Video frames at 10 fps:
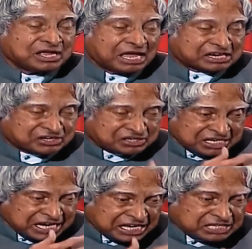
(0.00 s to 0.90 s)
a
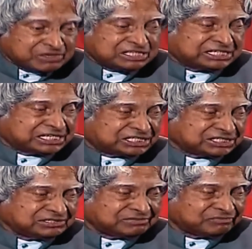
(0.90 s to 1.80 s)
creative
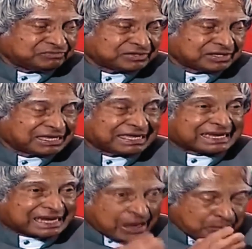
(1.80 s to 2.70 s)
education,
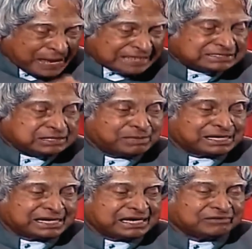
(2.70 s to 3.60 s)
capacity
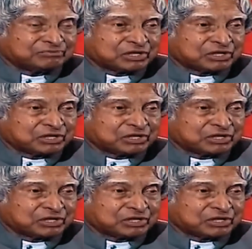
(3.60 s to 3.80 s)
building,